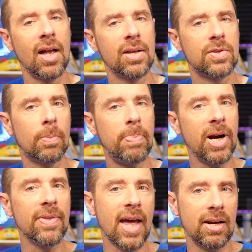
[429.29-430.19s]
So
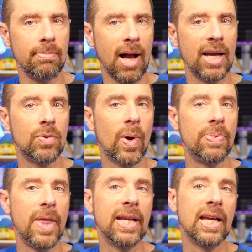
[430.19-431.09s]
bear that in mind when
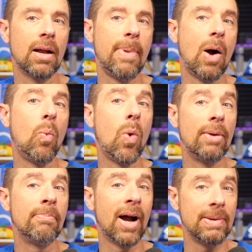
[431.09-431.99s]
thinking about
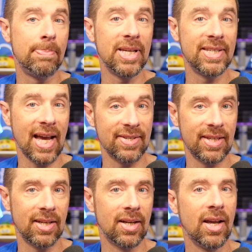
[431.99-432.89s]
what might be
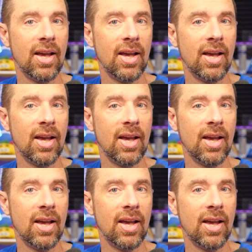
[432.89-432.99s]
tested.